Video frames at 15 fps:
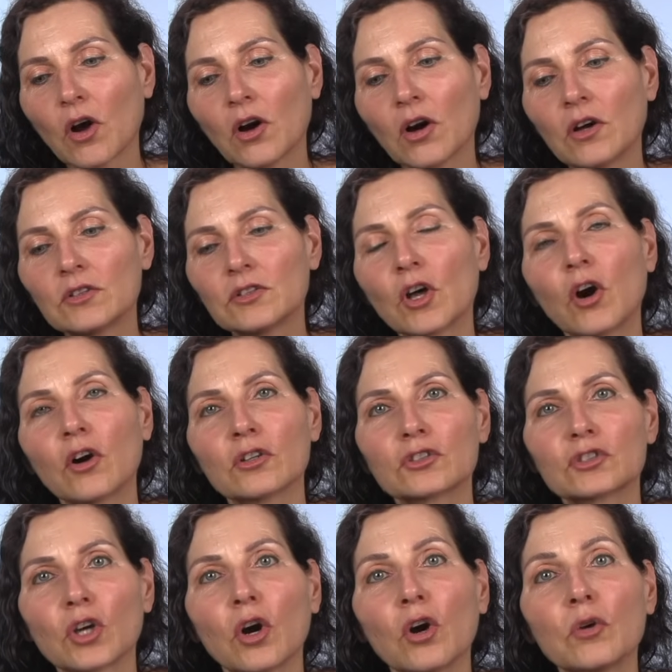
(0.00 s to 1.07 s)
on
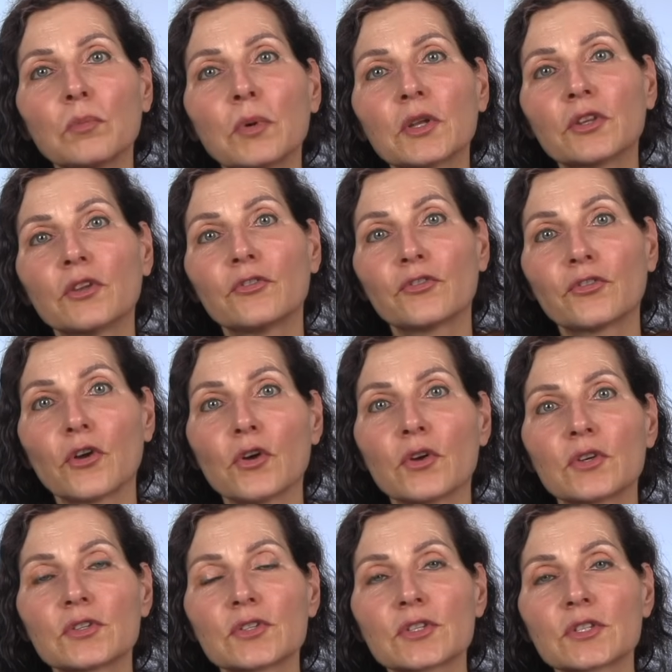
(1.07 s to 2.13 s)
October the
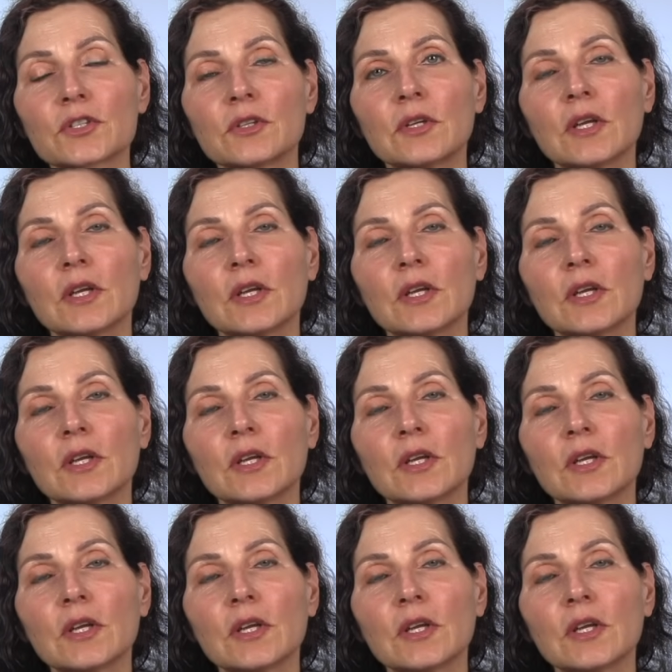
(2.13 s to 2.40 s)
1st,